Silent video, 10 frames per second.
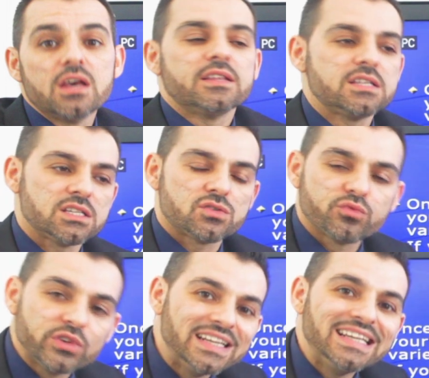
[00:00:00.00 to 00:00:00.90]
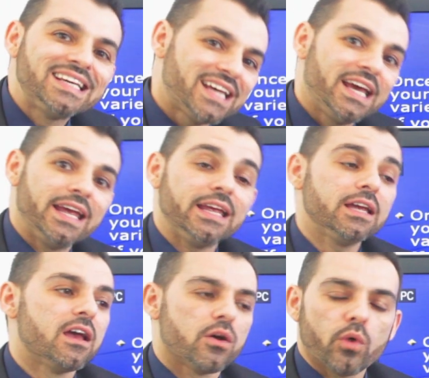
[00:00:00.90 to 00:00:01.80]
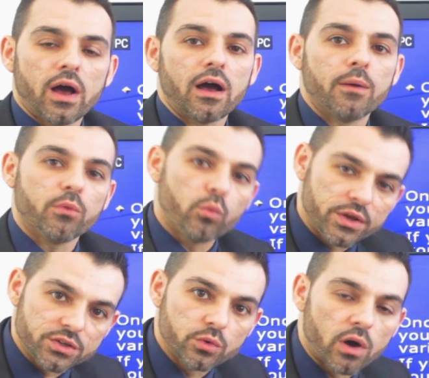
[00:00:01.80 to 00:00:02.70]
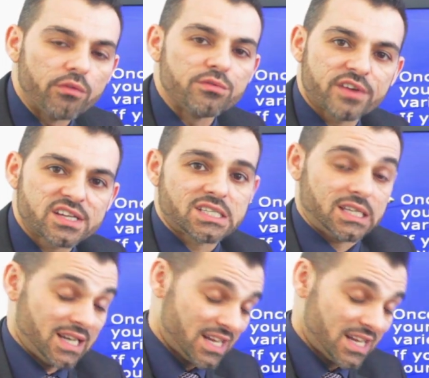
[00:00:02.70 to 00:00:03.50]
This is really key when you are investing,